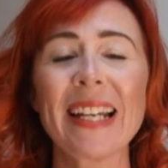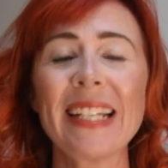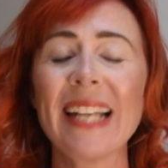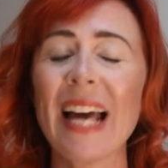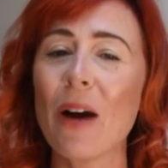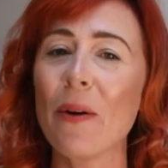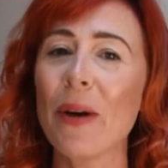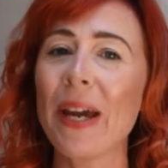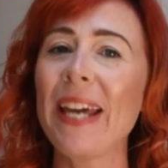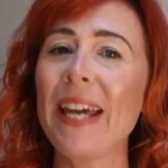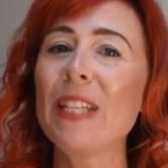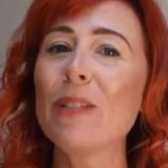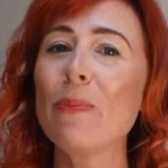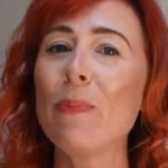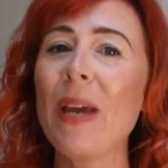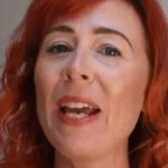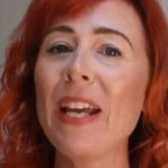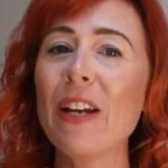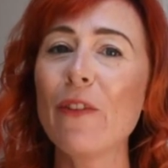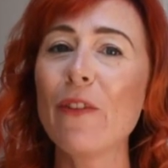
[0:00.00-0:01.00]
Now it has
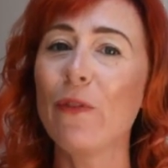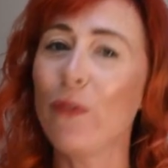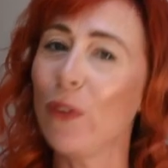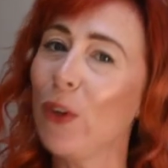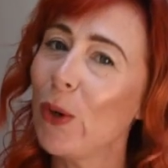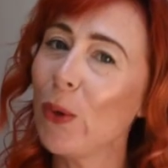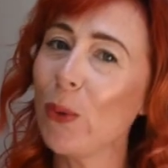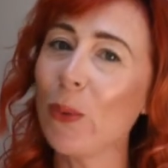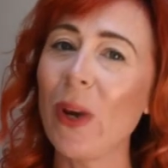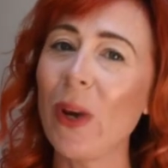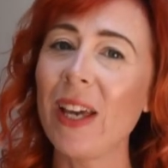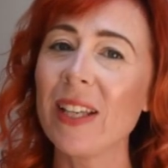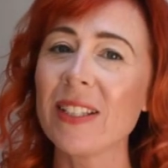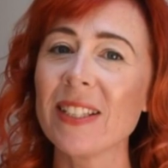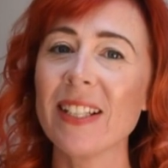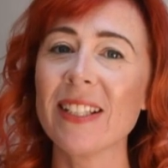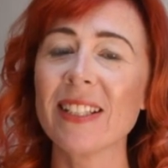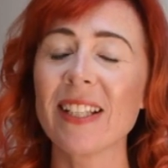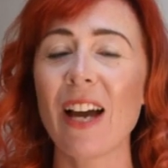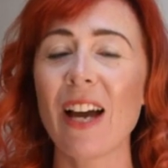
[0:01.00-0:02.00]
been a few weeks
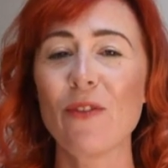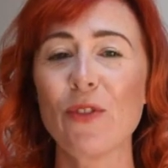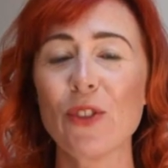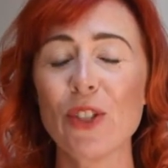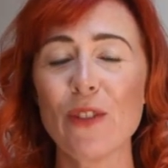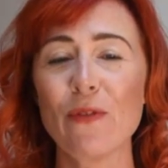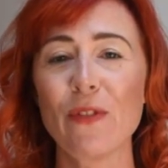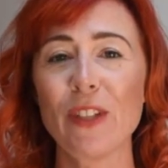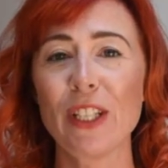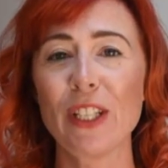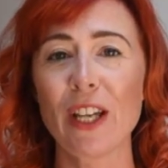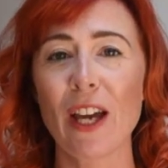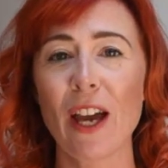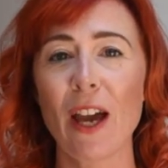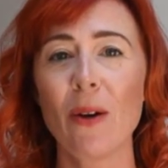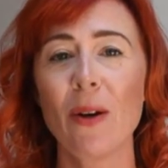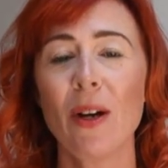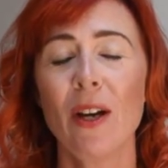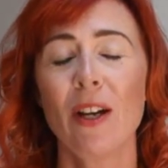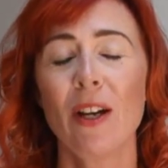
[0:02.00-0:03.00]
since I've done a
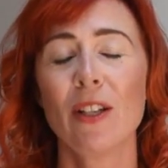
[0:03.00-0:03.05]
video,